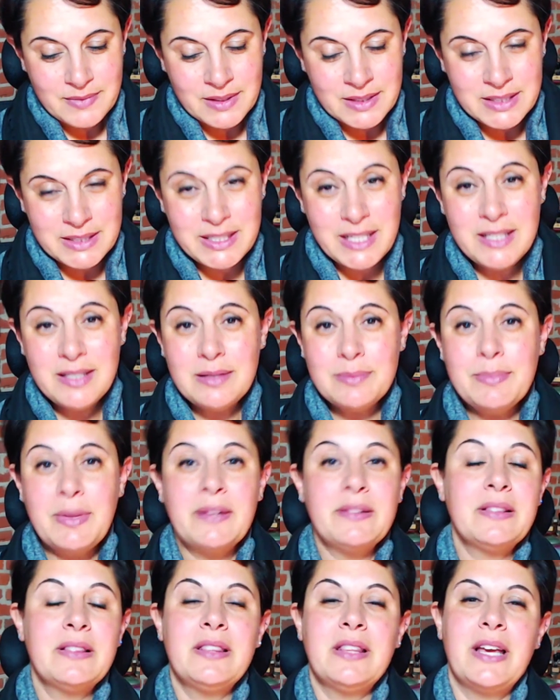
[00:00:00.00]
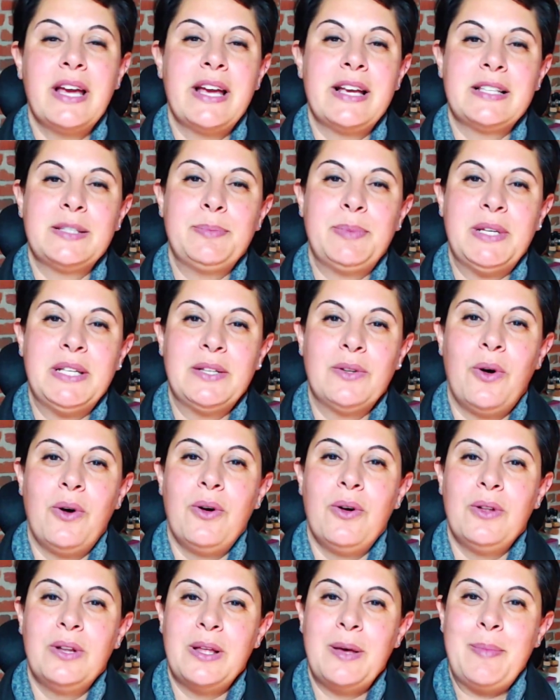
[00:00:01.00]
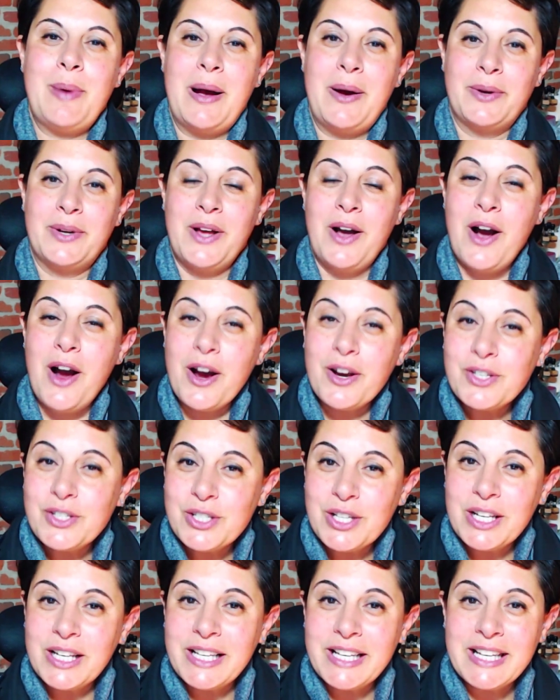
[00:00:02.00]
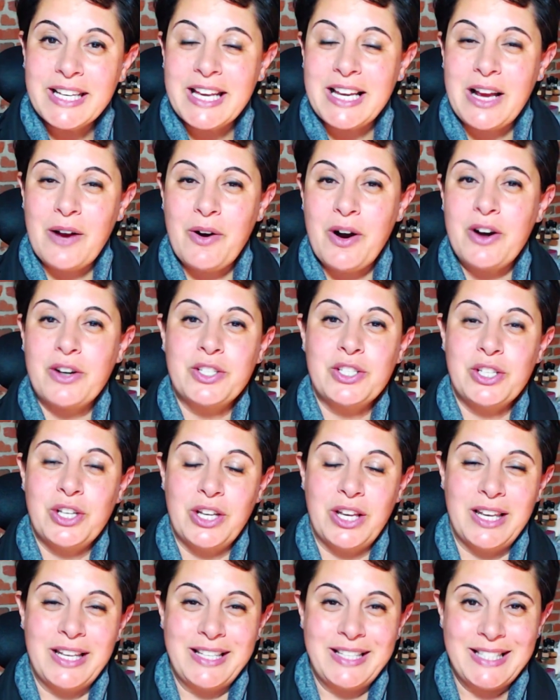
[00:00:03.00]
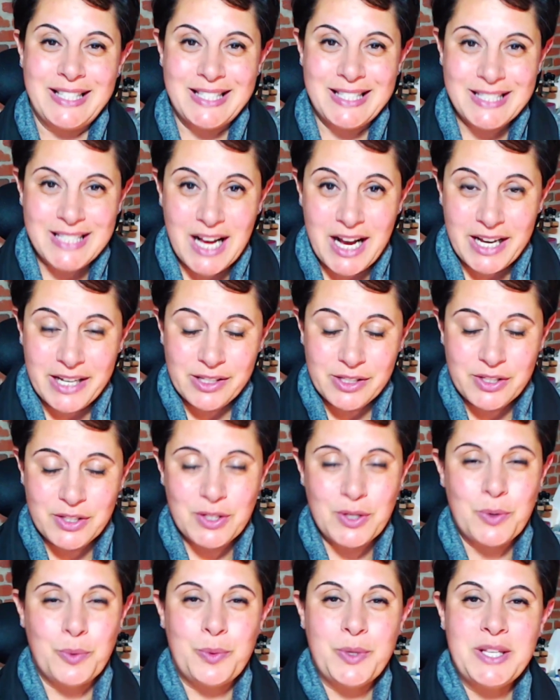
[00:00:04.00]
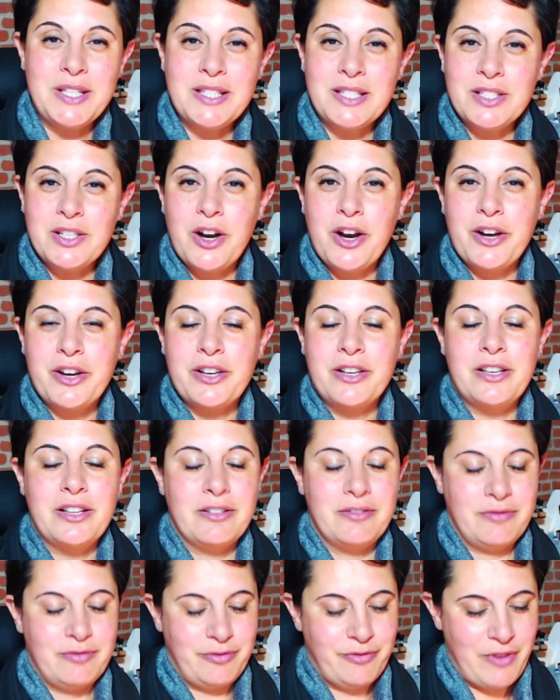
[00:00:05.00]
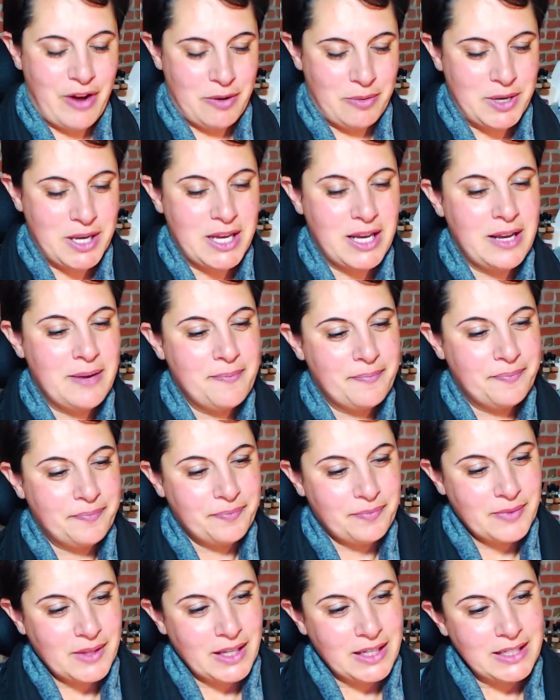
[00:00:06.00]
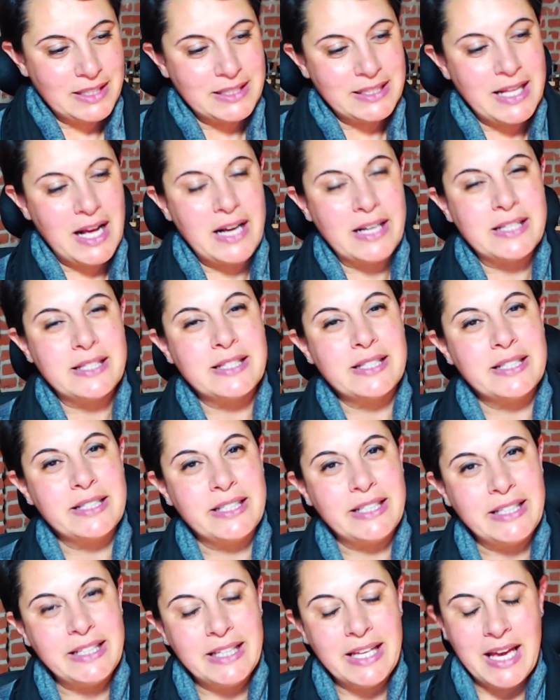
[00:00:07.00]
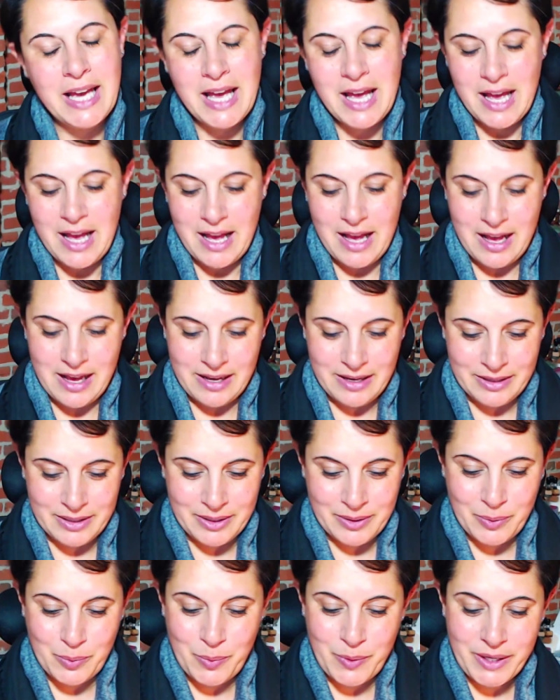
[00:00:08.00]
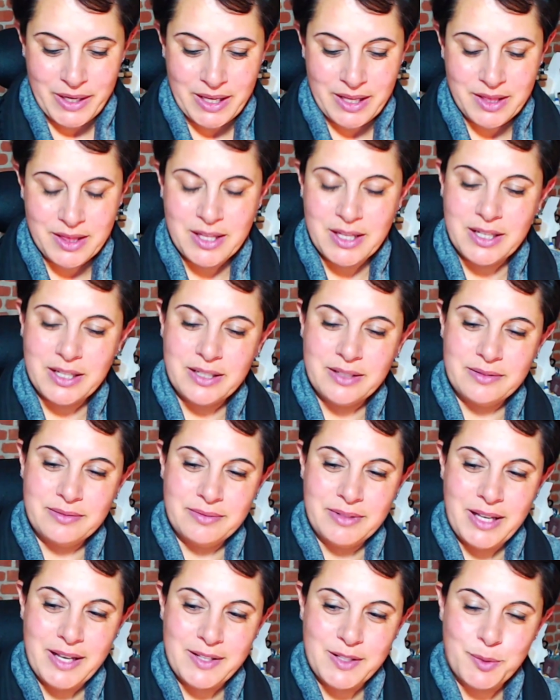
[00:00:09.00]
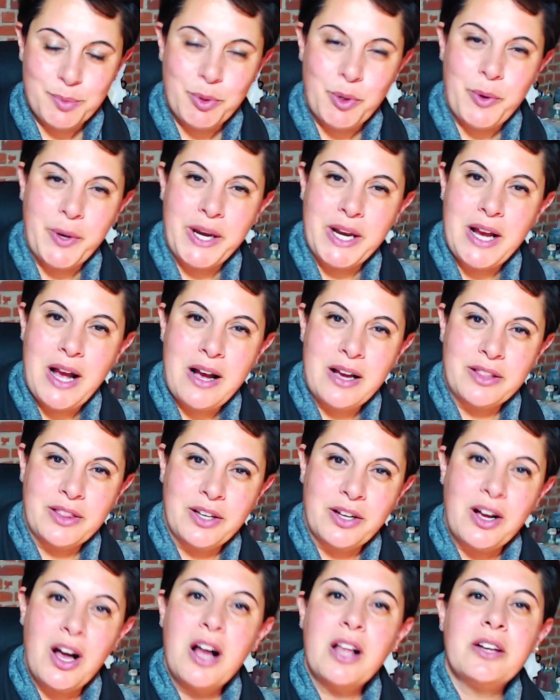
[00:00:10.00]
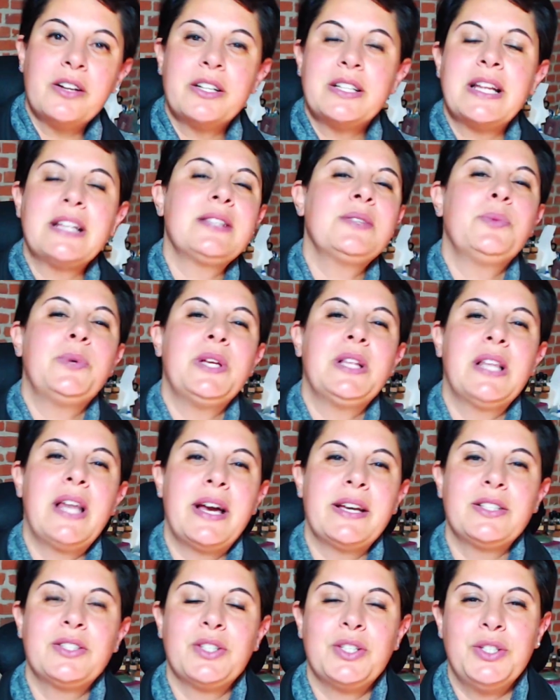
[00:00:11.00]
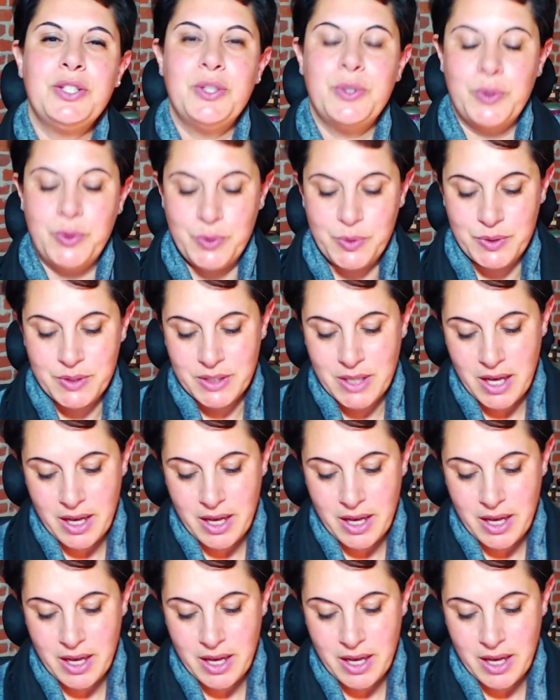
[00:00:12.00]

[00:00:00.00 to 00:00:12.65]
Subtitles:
This month has been all about art journaling and our art journaling style. So we started very nicely with exploring the color that we like to use,